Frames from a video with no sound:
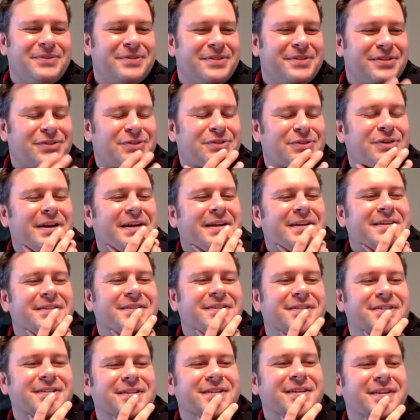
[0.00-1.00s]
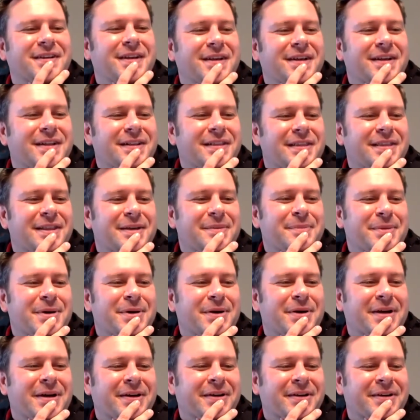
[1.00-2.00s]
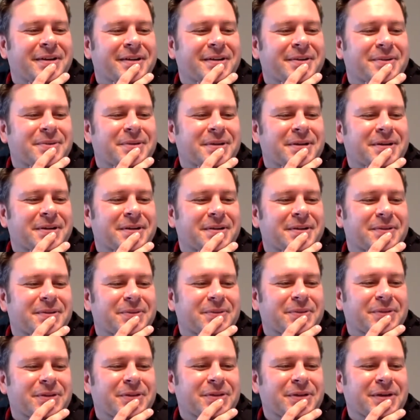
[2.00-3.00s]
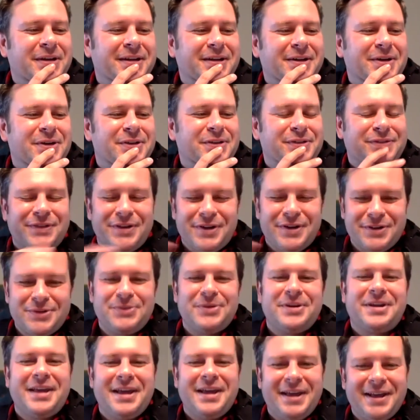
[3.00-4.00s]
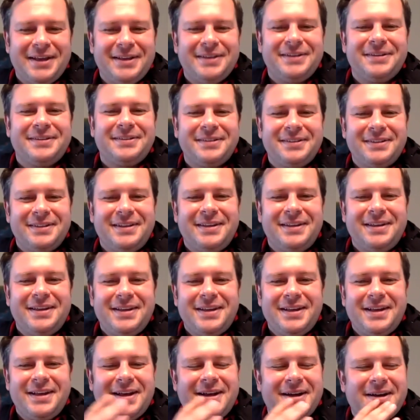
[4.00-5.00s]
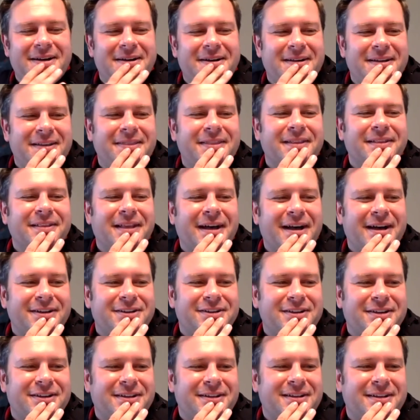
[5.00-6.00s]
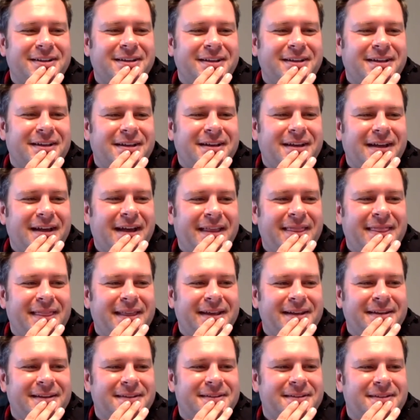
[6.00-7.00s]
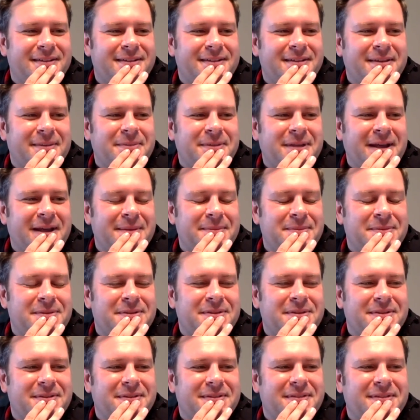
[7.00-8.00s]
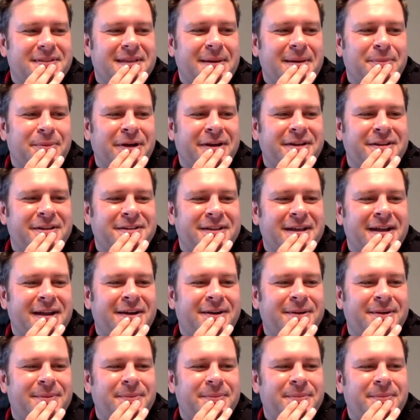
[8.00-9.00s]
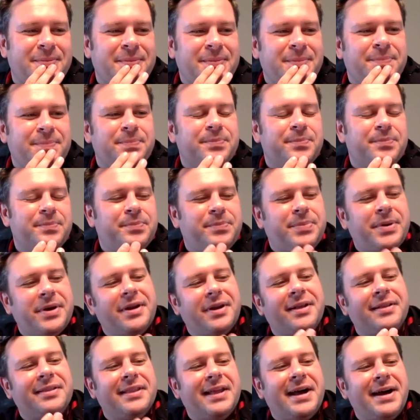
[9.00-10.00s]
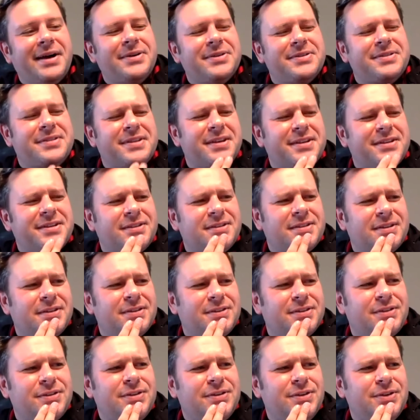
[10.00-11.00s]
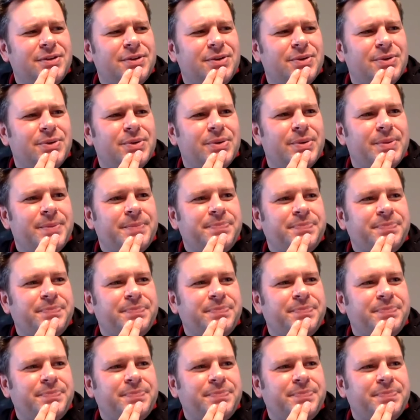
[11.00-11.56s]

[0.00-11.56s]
strange limbo area where we try to go as far as we can in the logic, and then sometimes that breaks down, but allows us to